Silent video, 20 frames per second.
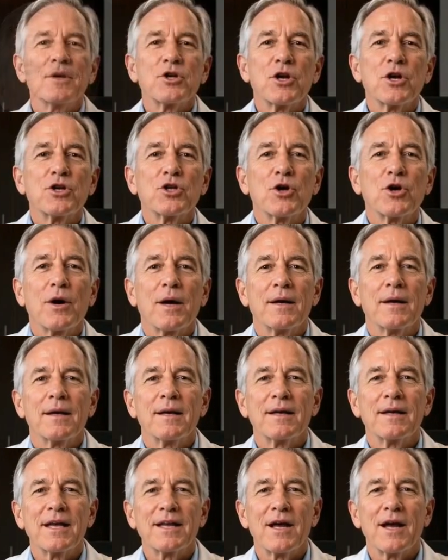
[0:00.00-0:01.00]
Ginger.
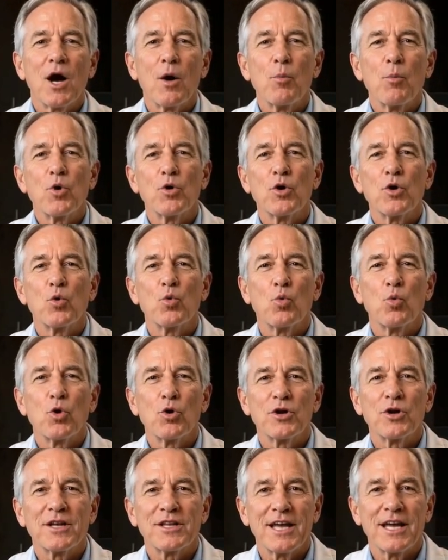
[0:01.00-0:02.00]
This humble little
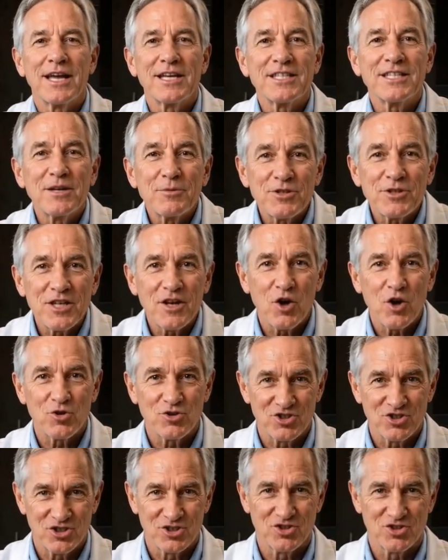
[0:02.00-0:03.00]
root contains something called
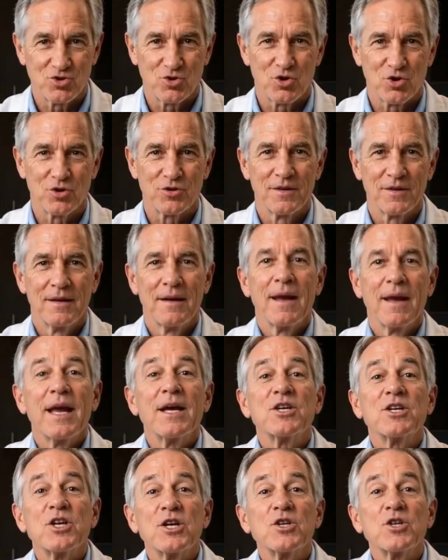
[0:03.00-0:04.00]
gingerol,
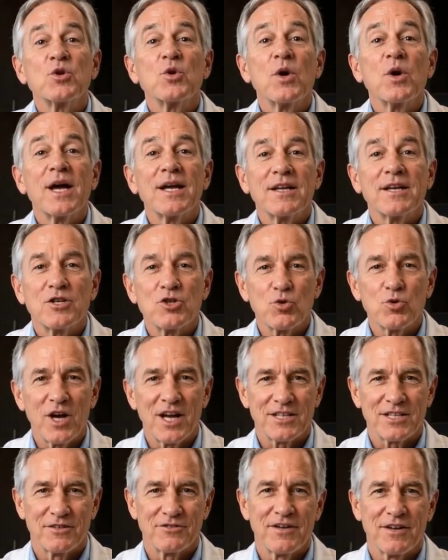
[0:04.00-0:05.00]
and gingerol has a
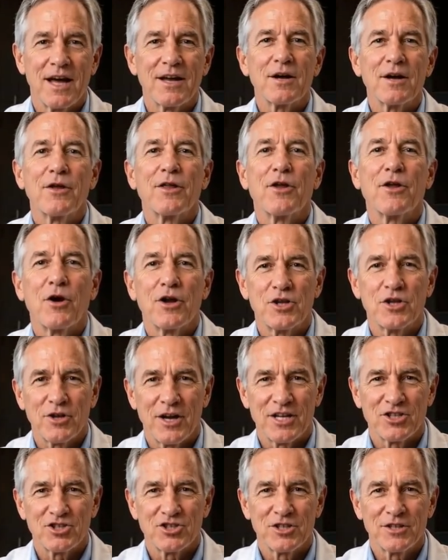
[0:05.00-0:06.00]
direct effect on
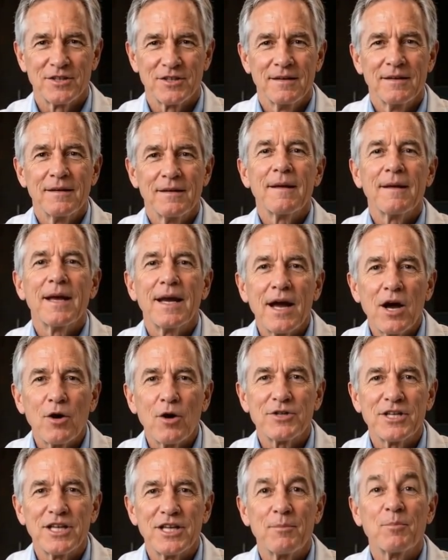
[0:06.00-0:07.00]
circulation. It
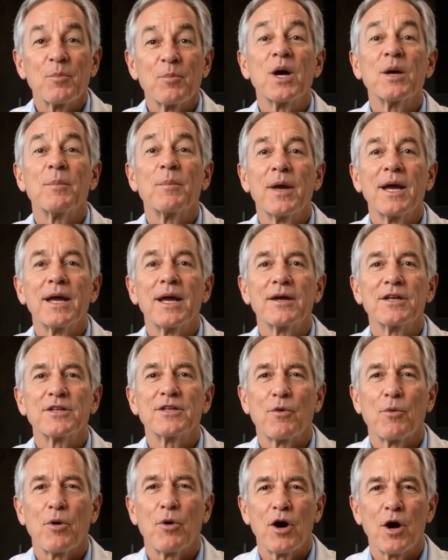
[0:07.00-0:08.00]
helps keep blood platelets
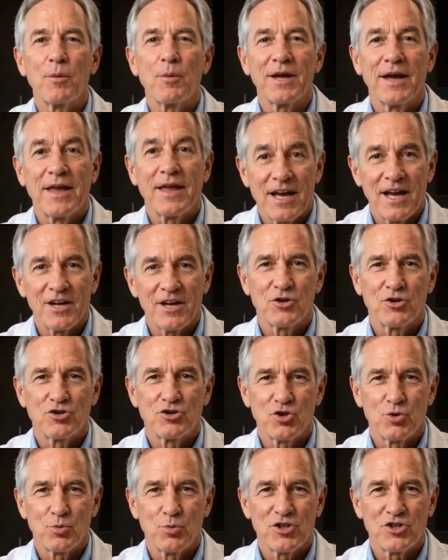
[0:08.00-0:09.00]
from clumping together
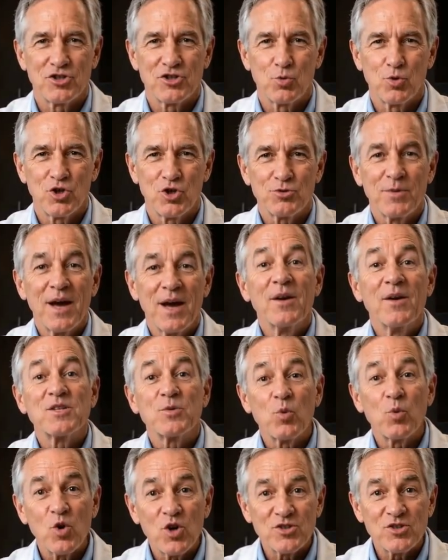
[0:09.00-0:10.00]
too much, which matters
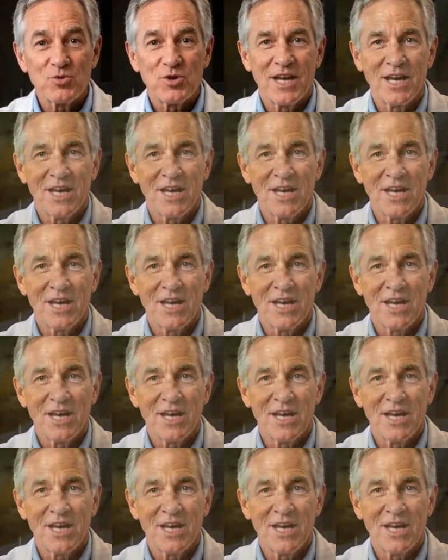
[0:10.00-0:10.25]
more as we